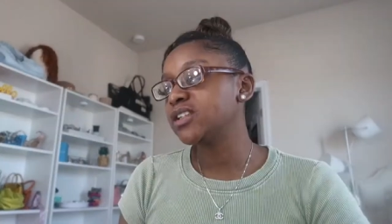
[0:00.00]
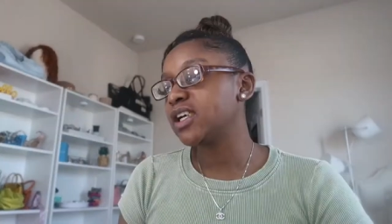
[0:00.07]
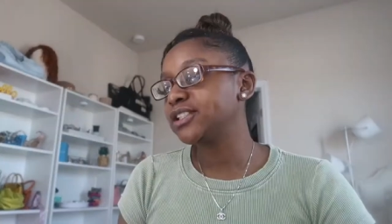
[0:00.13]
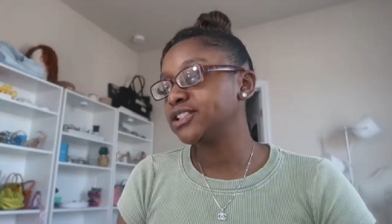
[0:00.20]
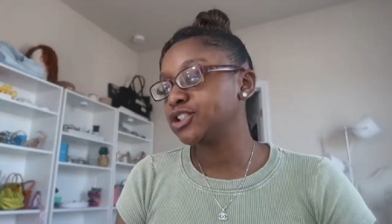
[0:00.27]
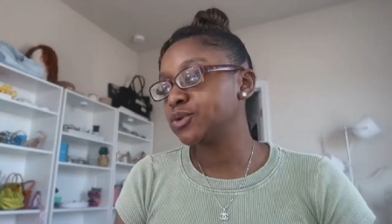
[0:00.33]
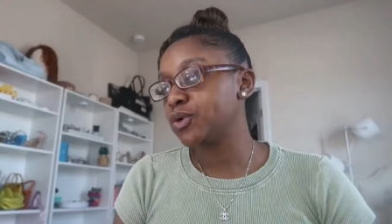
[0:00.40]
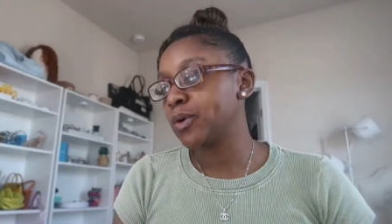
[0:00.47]

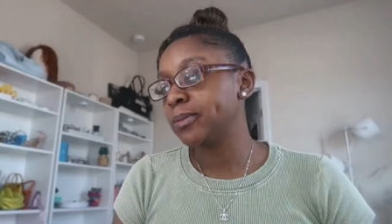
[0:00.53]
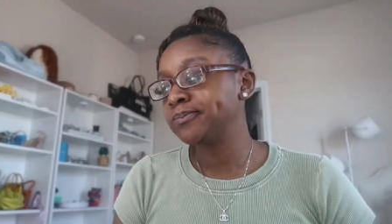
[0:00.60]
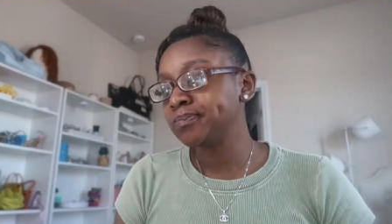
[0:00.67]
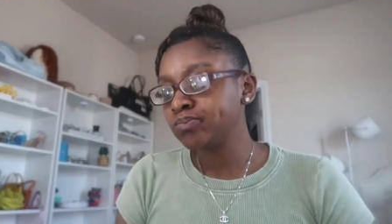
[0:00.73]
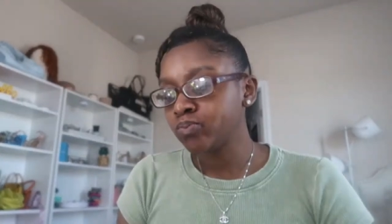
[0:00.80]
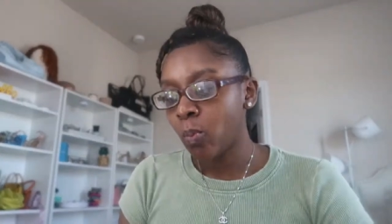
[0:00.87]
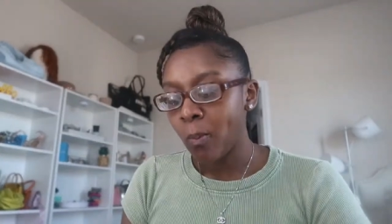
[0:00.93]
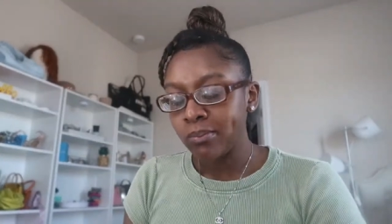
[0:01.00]
Dollar General,
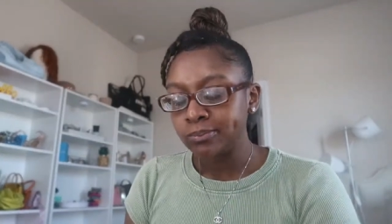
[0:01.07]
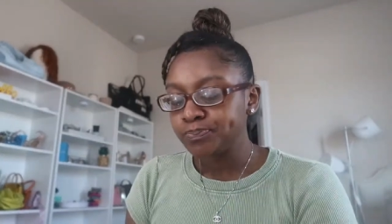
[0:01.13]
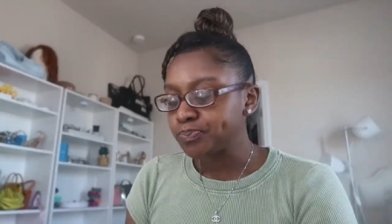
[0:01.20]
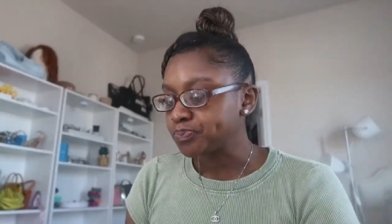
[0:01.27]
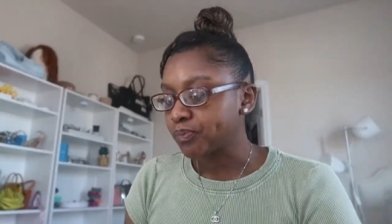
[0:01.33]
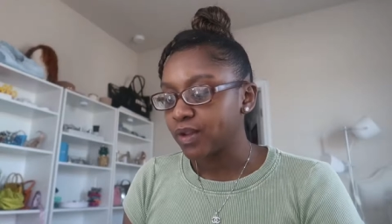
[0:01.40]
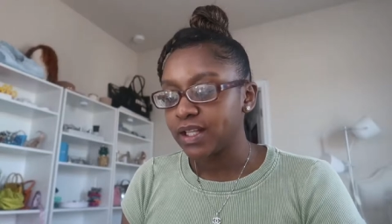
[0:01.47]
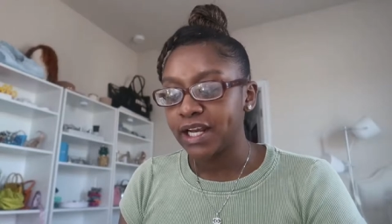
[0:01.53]

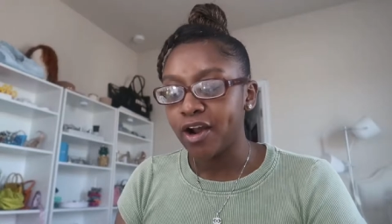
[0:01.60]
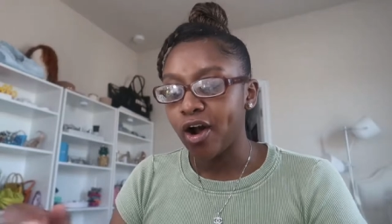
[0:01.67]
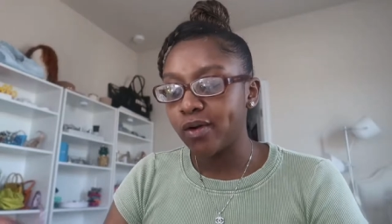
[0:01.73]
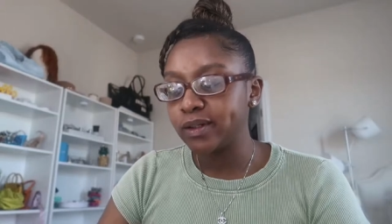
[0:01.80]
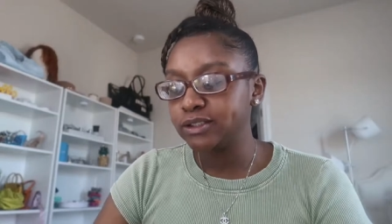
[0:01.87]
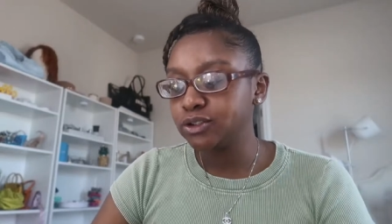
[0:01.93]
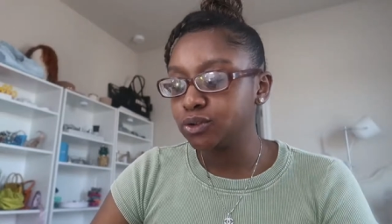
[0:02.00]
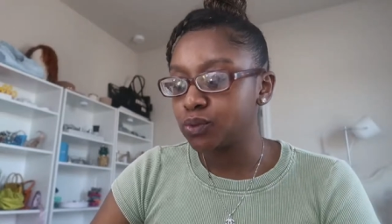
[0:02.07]
like I
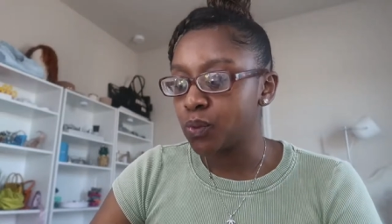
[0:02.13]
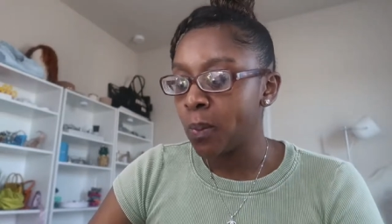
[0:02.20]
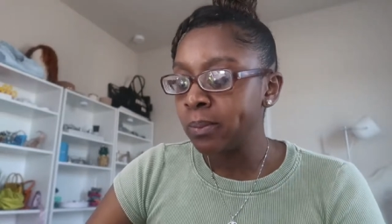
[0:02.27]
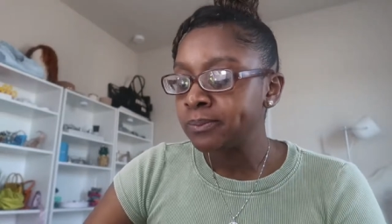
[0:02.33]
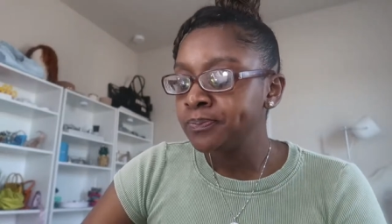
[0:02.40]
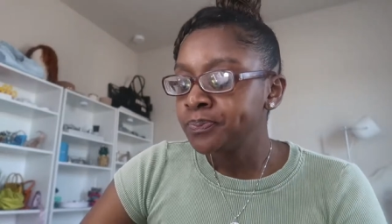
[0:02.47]
always do.